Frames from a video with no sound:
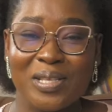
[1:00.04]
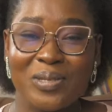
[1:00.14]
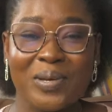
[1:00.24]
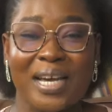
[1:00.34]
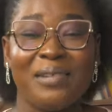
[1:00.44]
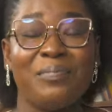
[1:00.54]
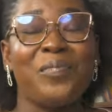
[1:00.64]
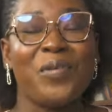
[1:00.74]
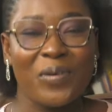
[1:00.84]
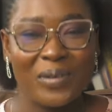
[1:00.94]
into an
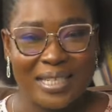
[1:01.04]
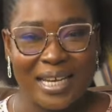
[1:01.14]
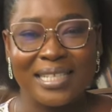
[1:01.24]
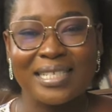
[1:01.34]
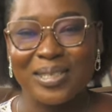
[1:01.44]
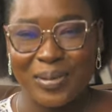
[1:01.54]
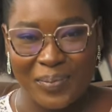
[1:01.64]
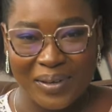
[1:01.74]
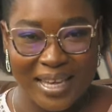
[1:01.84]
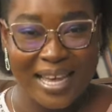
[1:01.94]
important
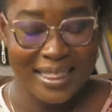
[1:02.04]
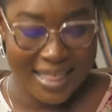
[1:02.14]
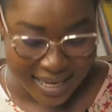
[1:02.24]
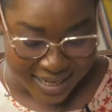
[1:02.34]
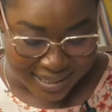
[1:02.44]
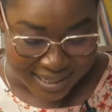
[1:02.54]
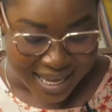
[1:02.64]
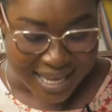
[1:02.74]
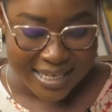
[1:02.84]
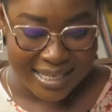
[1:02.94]
topic, that is
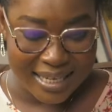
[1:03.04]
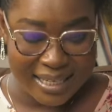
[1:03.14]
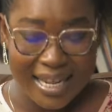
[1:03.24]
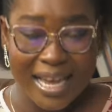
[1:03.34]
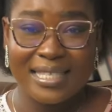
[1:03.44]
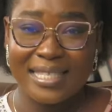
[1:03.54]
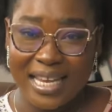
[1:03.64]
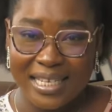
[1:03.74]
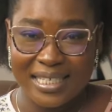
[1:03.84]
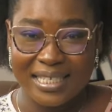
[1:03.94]

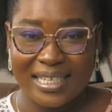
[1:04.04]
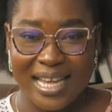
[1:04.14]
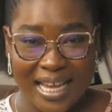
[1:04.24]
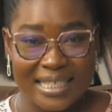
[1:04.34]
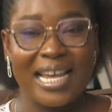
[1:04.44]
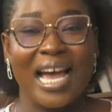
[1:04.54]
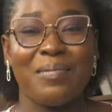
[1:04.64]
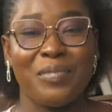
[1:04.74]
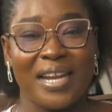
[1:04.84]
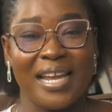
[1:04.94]
standardization and
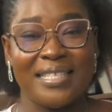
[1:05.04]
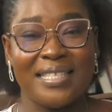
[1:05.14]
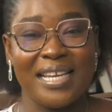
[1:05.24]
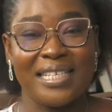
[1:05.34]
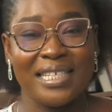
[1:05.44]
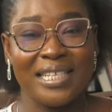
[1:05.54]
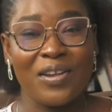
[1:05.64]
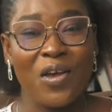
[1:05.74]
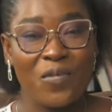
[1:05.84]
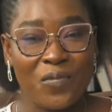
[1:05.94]
harmonization
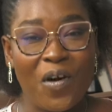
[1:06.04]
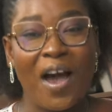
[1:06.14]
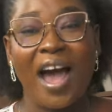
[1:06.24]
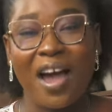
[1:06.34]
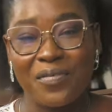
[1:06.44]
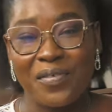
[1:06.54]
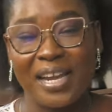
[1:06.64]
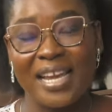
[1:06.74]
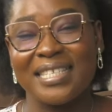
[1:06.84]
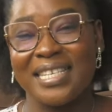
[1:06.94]
for
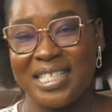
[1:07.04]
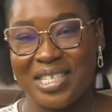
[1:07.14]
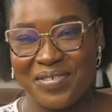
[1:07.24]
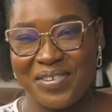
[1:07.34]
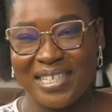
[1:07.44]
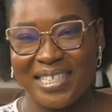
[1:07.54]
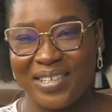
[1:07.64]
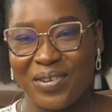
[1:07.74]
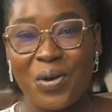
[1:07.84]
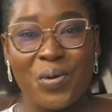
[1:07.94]
Africa's
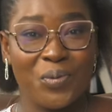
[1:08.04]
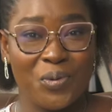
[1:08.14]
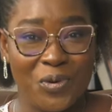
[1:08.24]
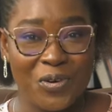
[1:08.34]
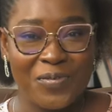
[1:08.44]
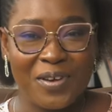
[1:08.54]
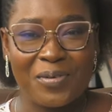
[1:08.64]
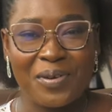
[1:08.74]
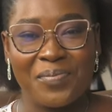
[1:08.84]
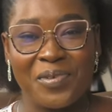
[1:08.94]
integration. We'll go for a
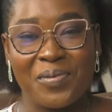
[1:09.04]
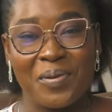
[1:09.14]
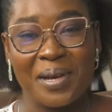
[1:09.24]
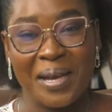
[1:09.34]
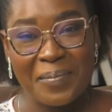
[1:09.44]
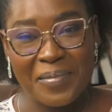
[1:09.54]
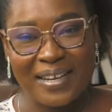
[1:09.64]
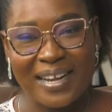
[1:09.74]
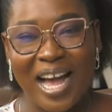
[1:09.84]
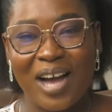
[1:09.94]
quick break. When we come
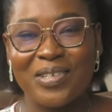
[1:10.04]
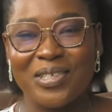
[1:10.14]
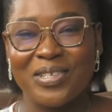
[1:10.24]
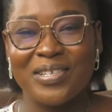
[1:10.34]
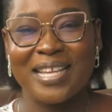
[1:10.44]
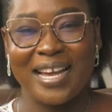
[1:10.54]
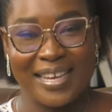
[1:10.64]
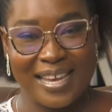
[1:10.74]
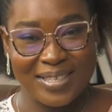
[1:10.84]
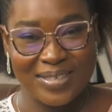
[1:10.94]
back, I'll introduce our
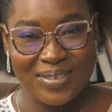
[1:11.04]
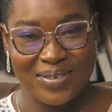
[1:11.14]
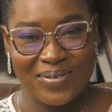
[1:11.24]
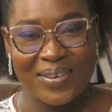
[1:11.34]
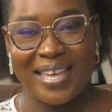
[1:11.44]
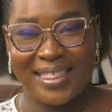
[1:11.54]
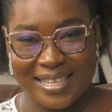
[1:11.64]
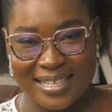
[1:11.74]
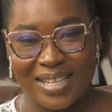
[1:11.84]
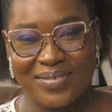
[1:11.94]
guest to you and
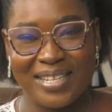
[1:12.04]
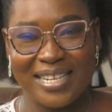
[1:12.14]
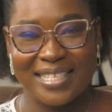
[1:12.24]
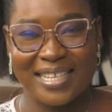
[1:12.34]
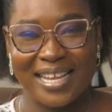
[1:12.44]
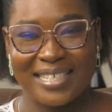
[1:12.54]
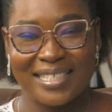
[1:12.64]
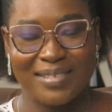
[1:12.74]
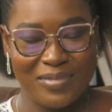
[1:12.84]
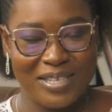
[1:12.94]
then start with the discussion.
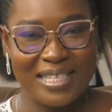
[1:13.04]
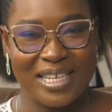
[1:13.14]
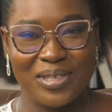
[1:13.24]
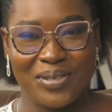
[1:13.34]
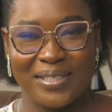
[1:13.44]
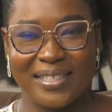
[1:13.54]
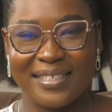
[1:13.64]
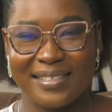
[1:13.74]
Please stay tuned.